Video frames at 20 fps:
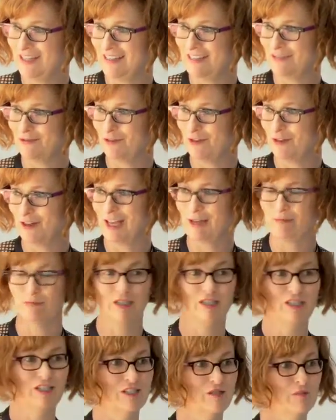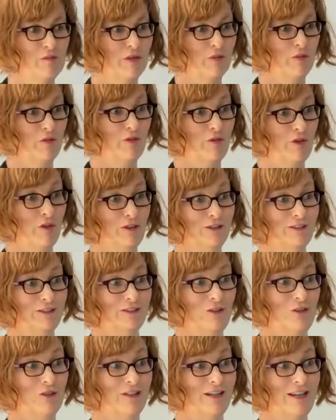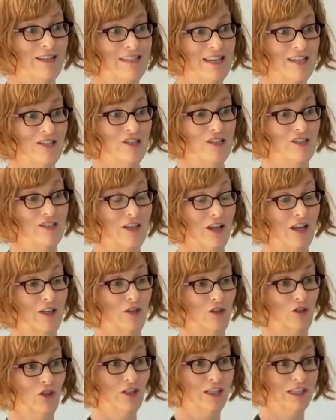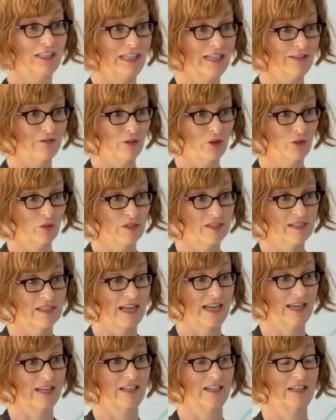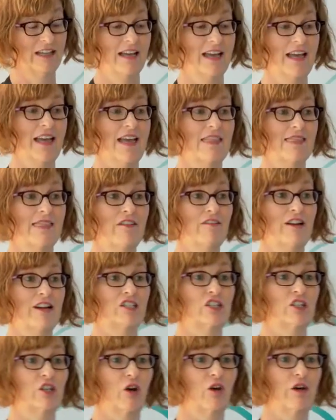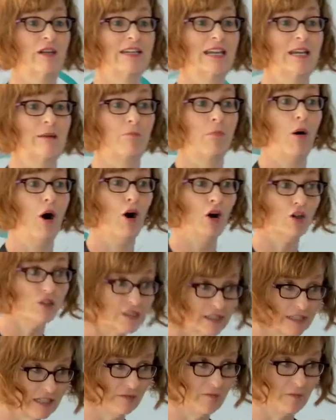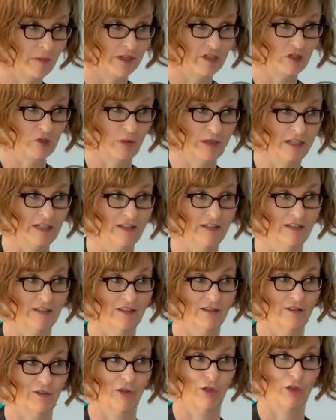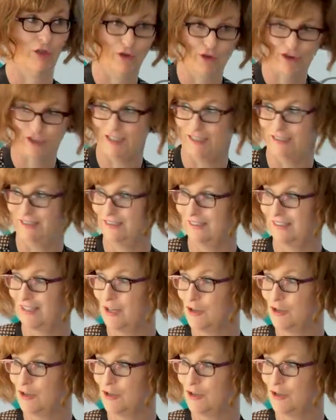That's very ambitious, but we've got organisations like Unilever who are saying they're actually going net positive by 2030.